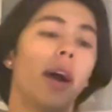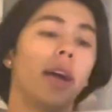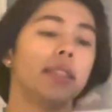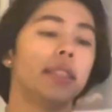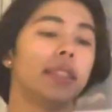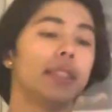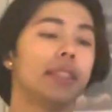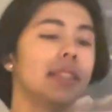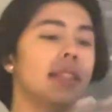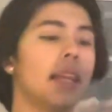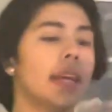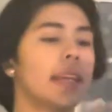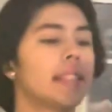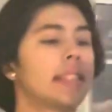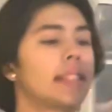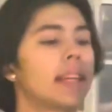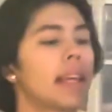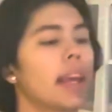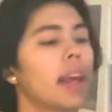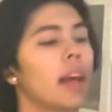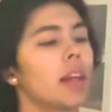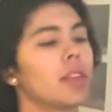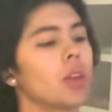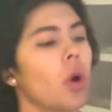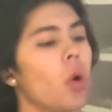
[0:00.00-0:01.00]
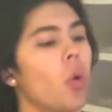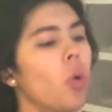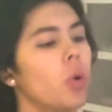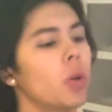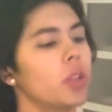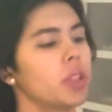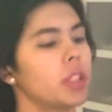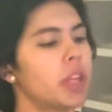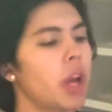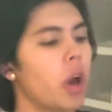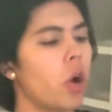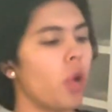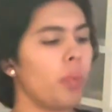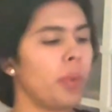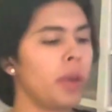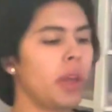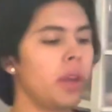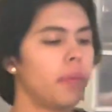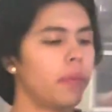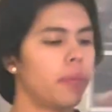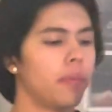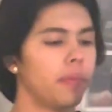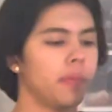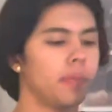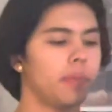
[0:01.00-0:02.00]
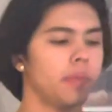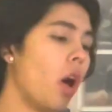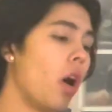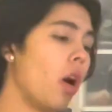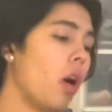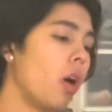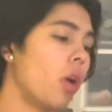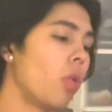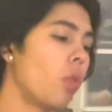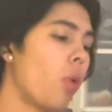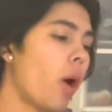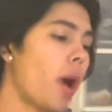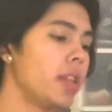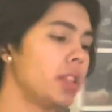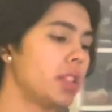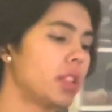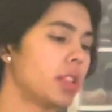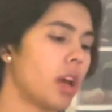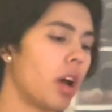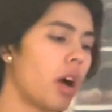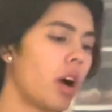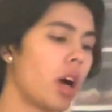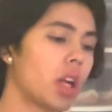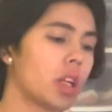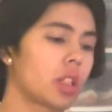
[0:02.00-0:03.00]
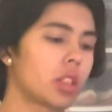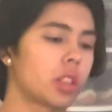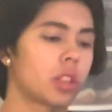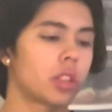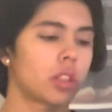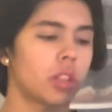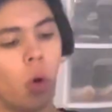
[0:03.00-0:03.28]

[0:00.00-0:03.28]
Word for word: right, this next kid got the orange helmet, long white socks,